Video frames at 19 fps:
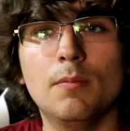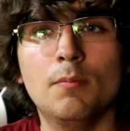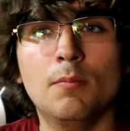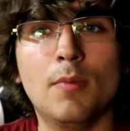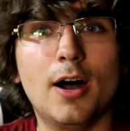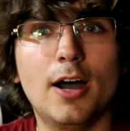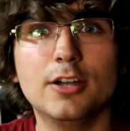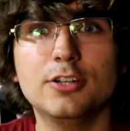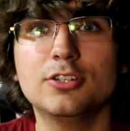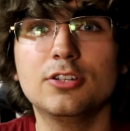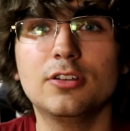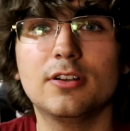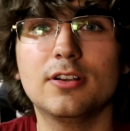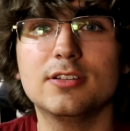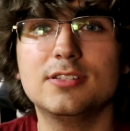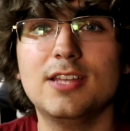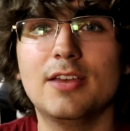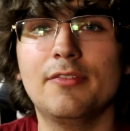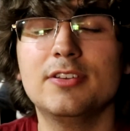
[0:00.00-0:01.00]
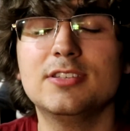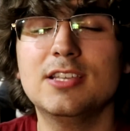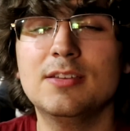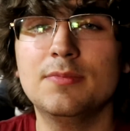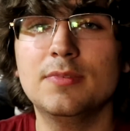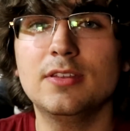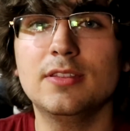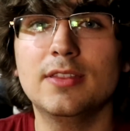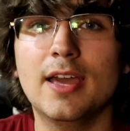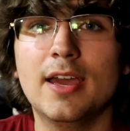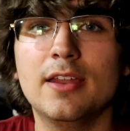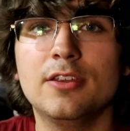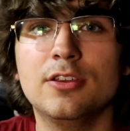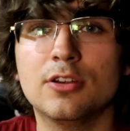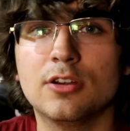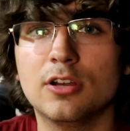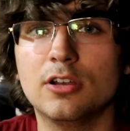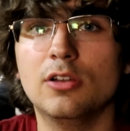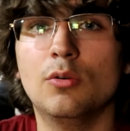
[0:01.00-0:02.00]
modular is definitely something that
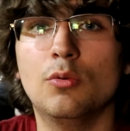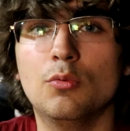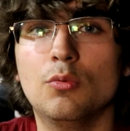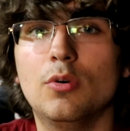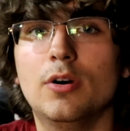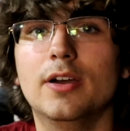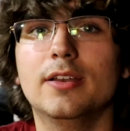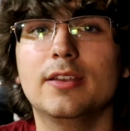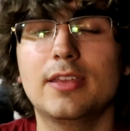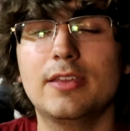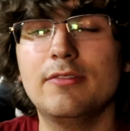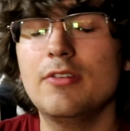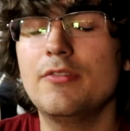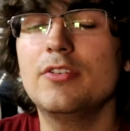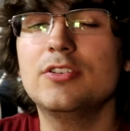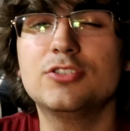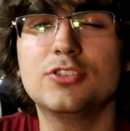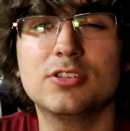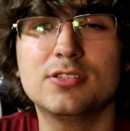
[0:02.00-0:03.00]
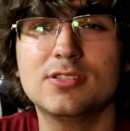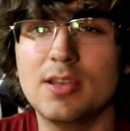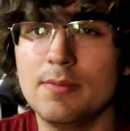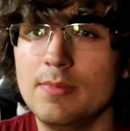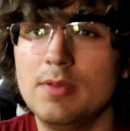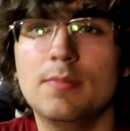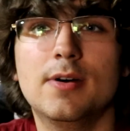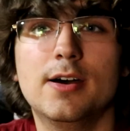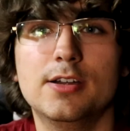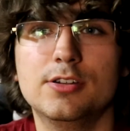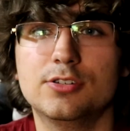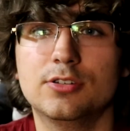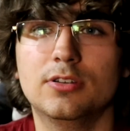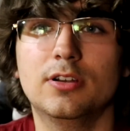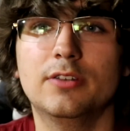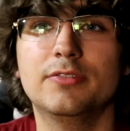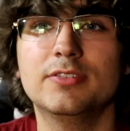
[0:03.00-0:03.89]
you're going to want, even if it's just semi-modular.